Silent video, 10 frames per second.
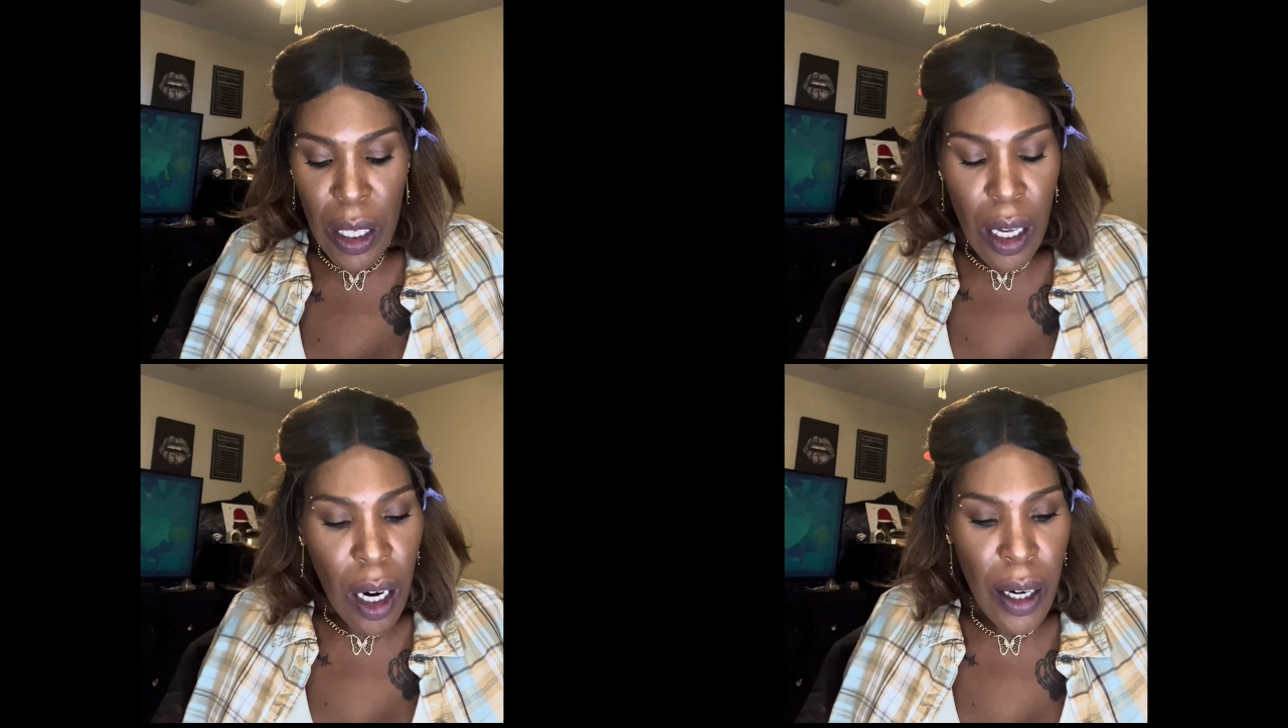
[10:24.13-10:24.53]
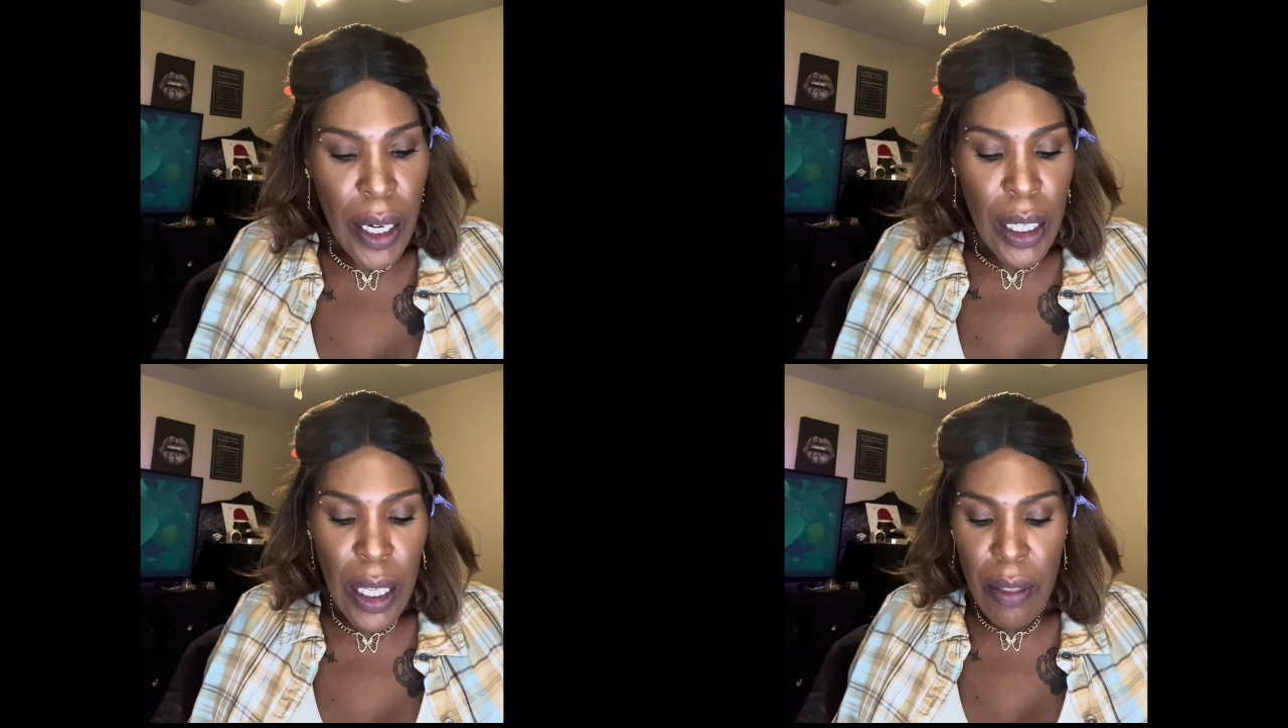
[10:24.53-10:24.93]
All
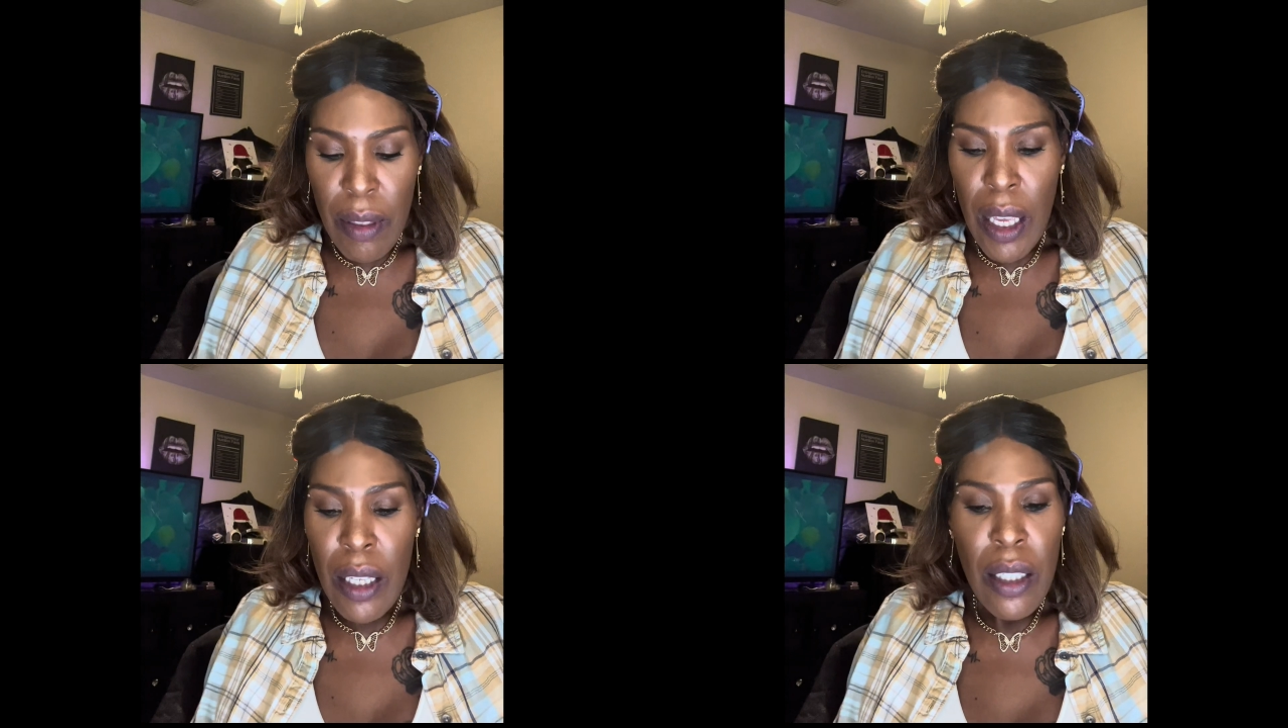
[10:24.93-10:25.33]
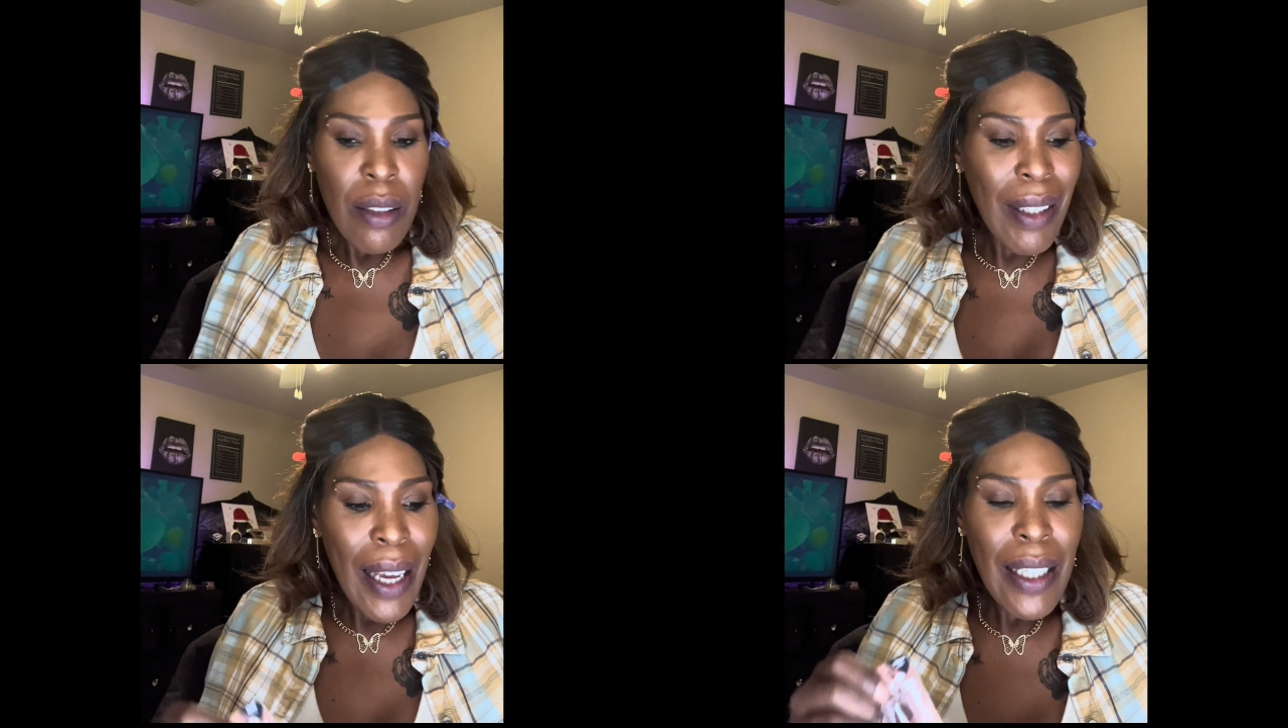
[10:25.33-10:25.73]
right, and then
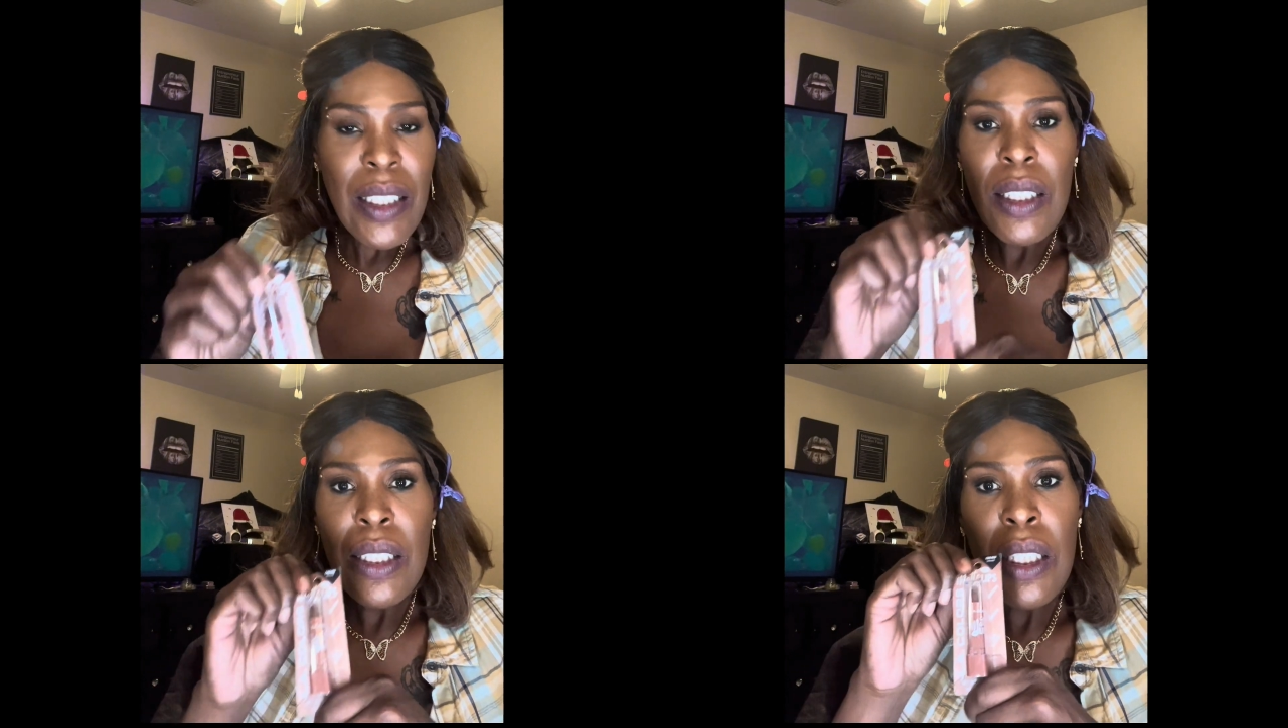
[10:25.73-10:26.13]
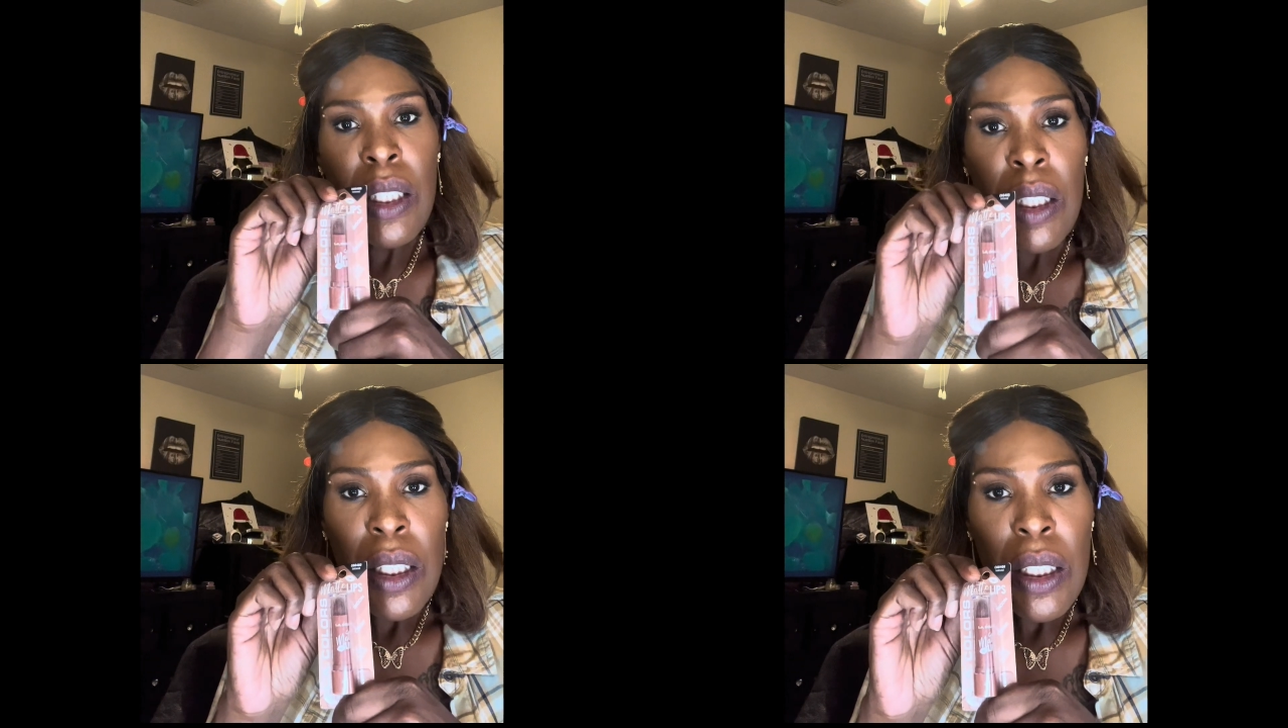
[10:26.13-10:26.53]
last
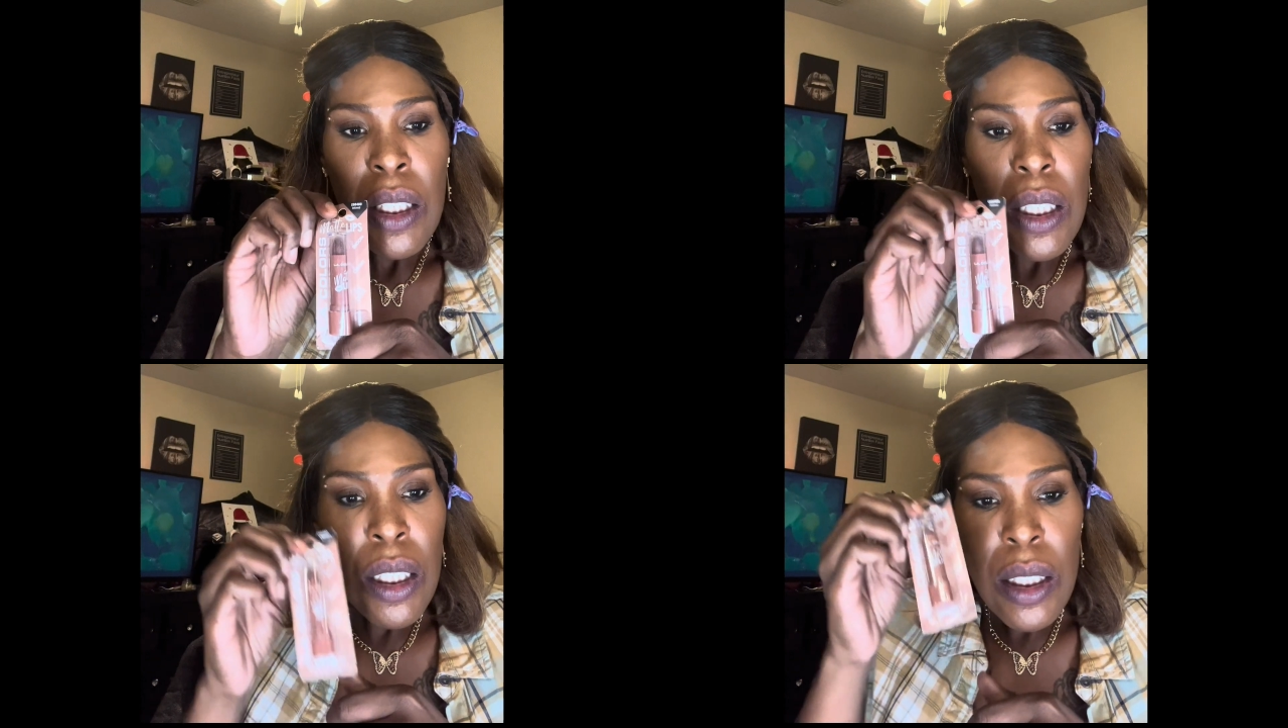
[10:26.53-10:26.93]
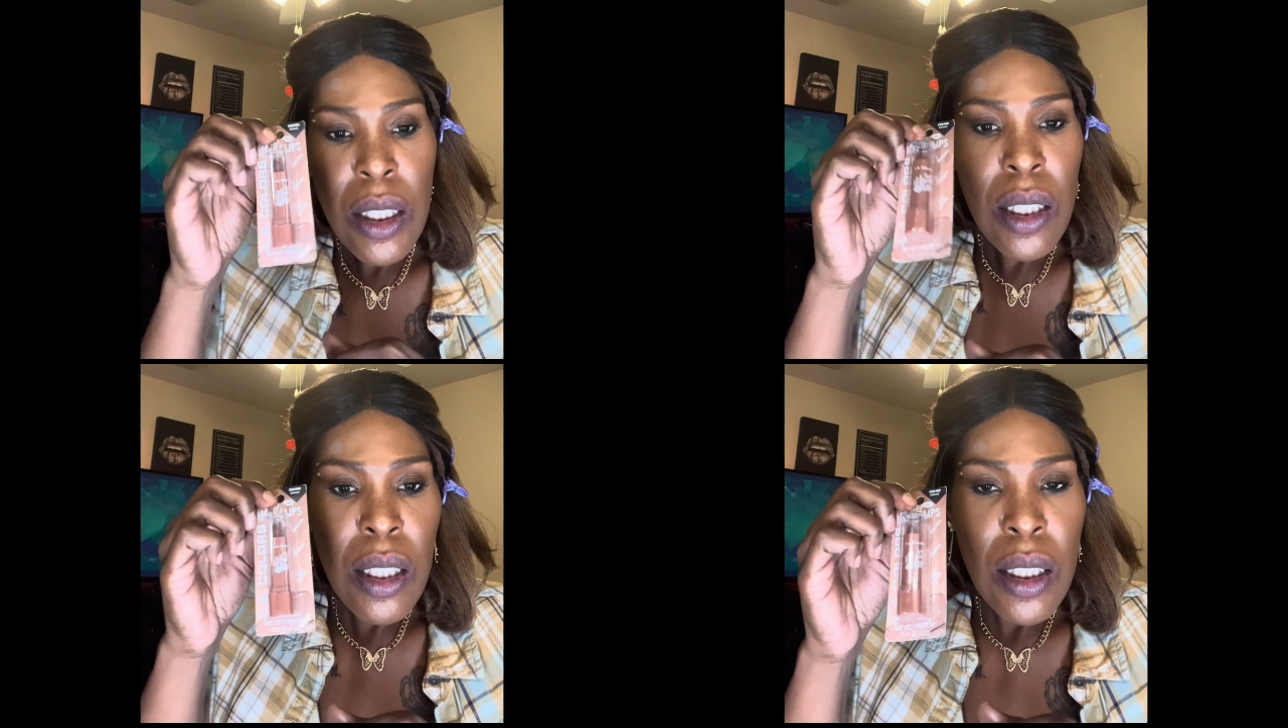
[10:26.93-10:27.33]
is
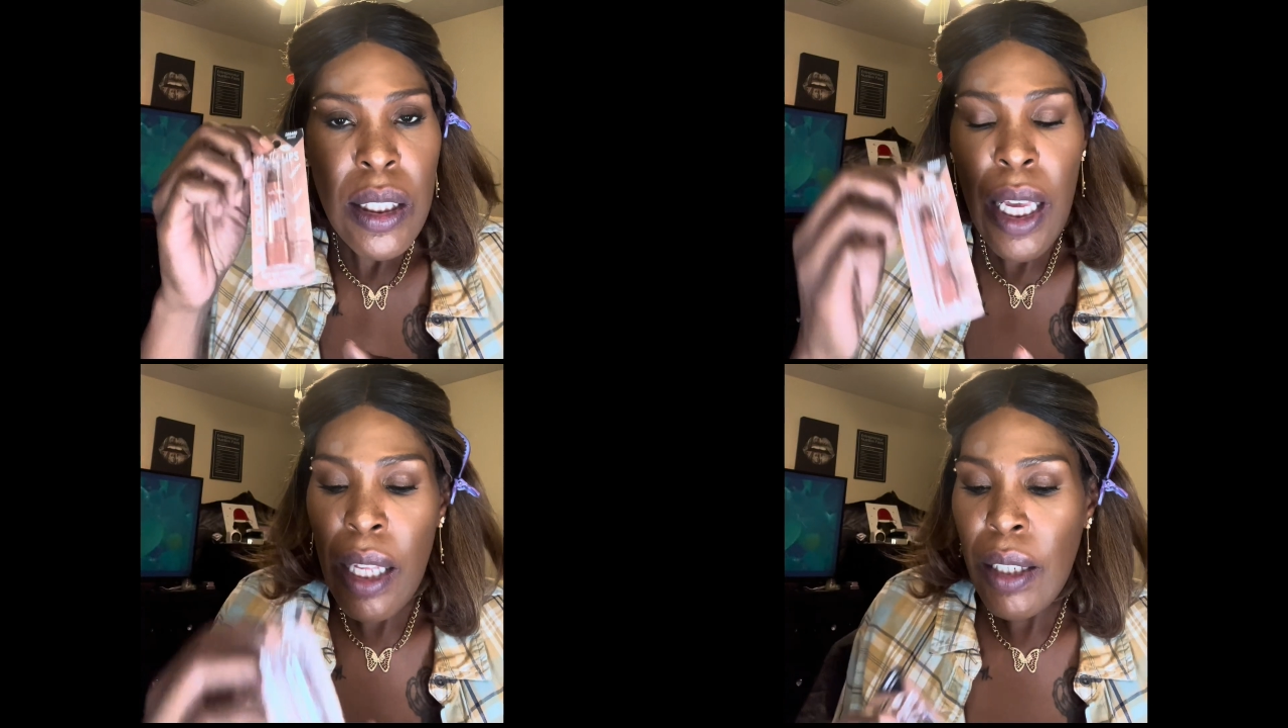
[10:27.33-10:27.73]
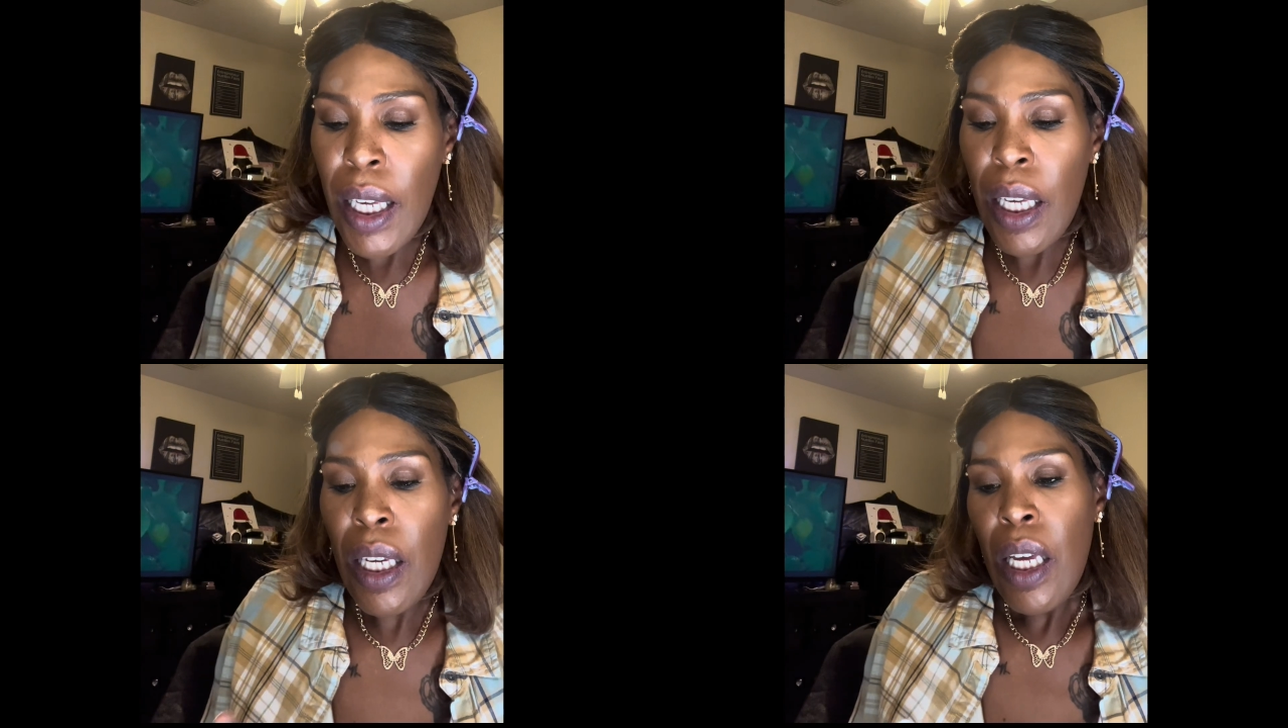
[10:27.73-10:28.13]
this LA